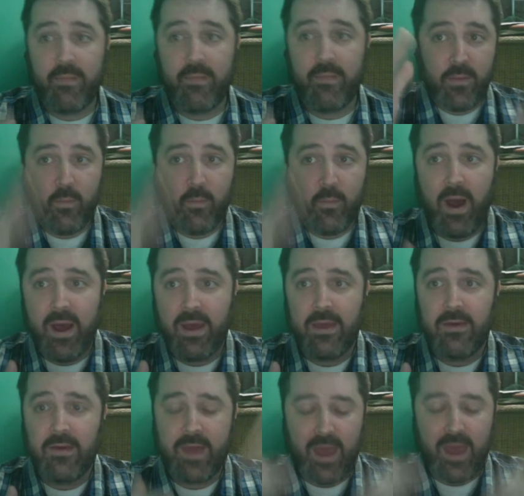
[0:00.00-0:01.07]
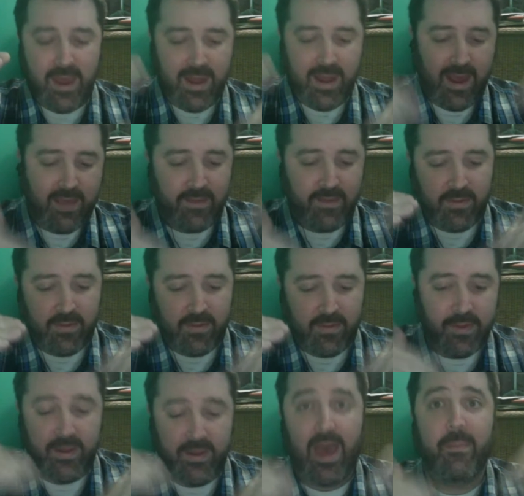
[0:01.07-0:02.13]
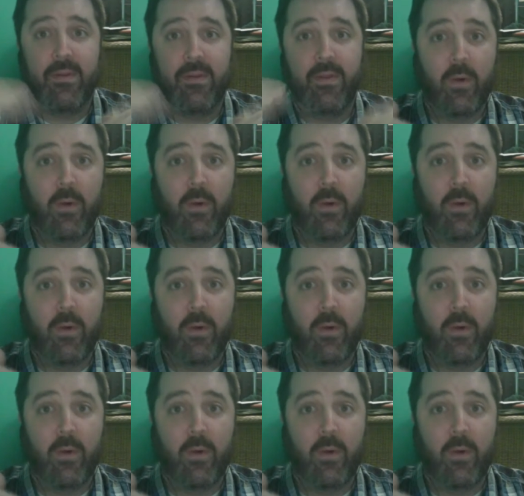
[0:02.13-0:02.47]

That's why you can't have that sort of thing happen in the